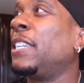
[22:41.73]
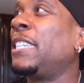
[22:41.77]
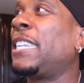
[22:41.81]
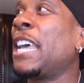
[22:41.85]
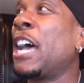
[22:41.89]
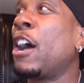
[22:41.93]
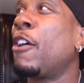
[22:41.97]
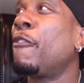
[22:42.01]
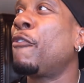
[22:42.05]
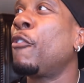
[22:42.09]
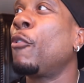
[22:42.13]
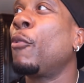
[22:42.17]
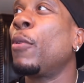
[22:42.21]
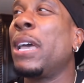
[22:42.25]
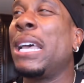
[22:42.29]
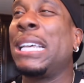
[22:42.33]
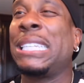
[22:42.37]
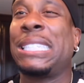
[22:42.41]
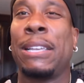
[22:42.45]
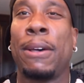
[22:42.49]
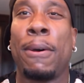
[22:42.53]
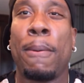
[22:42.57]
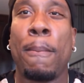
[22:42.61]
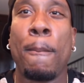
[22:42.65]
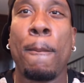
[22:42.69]
devil
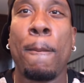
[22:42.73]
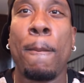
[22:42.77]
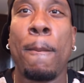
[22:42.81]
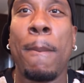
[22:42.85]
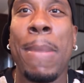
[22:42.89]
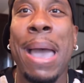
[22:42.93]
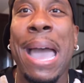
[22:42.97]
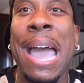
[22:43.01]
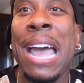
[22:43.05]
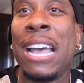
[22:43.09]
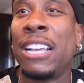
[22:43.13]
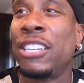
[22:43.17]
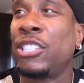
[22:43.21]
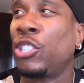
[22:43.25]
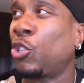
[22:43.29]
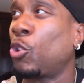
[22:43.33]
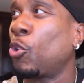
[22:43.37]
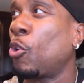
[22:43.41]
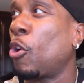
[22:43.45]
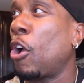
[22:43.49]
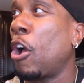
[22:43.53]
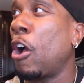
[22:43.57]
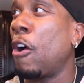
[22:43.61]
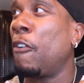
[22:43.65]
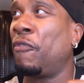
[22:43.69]
is a
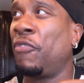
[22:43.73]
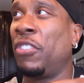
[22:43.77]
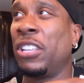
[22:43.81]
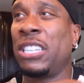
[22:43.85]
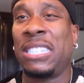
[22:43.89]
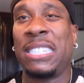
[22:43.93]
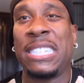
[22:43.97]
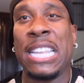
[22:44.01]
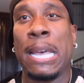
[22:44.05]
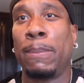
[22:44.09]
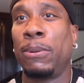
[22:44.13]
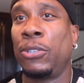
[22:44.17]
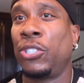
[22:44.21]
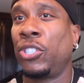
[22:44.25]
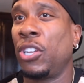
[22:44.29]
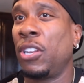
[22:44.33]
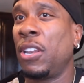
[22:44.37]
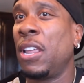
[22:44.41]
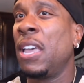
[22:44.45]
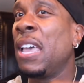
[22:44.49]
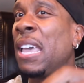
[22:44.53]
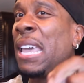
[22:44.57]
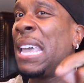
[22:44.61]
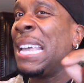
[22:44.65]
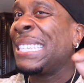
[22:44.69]
master of
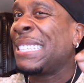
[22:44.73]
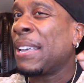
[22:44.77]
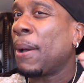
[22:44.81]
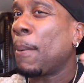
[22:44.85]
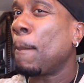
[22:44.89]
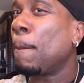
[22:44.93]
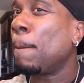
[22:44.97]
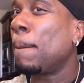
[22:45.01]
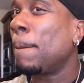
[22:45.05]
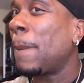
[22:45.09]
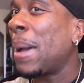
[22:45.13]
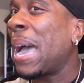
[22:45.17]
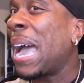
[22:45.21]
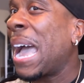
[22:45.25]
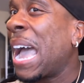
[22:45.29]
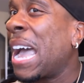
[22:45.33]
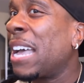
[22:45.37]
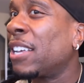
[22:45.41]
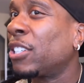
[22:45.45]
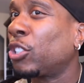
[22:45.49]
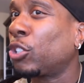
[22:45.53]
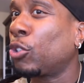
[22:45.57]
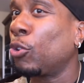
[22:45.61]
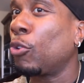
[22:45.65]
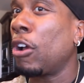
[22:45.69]
deception. He's a
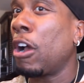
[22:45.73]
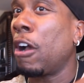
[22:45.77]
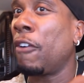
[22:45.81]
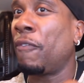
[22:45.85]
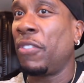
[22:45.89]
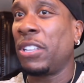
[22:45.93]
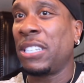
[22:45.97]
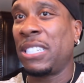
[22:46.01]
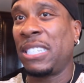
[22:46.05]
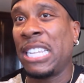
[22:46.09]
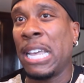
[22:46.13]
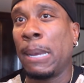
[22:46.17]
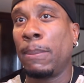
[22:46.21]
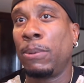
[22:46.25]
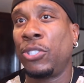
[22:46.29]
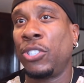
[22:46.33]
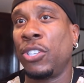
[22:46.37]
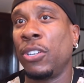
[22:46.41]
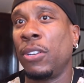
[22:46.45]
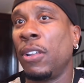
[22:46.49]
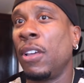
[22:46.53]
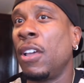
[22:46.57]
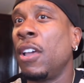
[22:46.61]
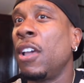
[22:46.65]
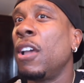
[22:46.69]
master of
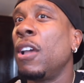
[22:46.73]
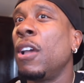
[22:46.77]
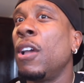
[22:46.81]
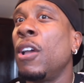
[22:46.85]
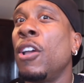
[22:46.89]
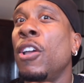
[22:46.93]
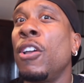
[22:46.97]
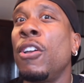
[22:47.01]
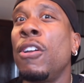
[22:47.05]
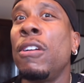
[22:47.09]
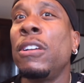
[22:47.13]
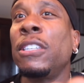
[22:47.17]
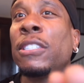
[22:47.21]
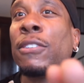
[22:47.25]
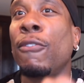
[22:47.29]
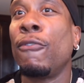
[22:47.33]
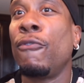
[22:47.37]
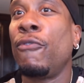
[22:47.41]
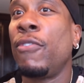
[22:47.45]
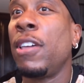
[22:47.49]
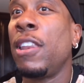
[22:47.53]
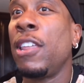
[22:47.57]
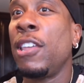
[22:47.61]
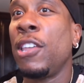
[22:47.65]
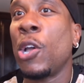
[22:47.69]
deception. Here's a
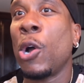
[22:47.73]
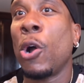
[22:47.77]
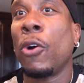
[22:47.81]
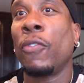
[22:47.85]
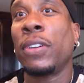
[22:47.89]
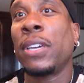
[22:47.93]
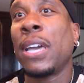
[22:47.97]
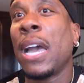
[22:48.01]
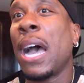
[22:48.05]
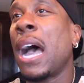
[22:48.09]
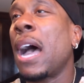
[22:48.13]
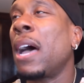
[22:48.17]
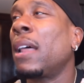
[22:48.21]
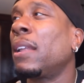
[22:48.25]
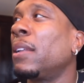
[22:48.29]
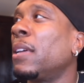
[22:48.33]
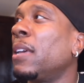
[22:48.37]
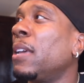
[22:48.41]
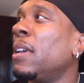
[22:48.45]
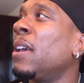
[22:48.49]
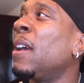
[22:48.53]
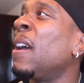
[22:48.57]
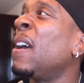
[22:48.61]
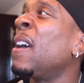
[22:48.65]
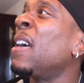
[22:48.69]
video of
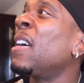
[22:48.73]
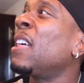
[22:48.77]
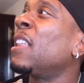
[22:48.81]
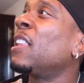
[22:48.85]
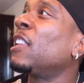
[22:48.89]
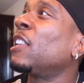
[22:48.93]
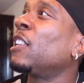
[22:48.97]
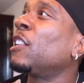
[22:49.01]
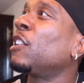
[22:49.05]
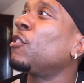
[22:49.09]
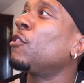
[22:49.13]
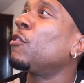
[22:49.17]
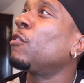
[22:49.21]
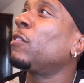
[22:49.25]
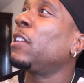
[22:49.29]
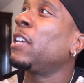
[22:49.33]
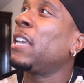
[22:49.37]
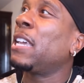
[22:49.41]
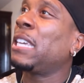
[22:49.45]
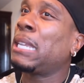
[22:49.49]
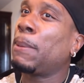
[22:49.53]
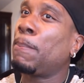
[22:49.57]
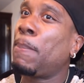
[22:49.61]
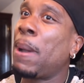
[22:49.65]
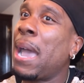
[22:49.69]
Kali
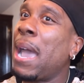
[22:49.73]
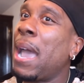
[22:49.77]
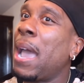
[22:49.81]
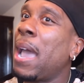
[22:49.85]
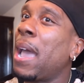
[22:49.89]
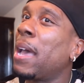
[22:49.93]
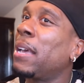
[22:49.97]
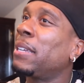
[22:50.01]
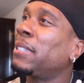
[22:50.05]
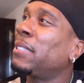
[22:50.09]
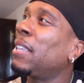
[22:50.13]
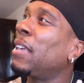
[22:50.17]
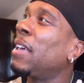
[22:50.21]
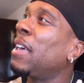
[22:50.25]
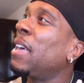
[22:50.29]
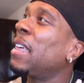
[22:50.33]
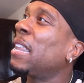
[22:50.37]
literally in the past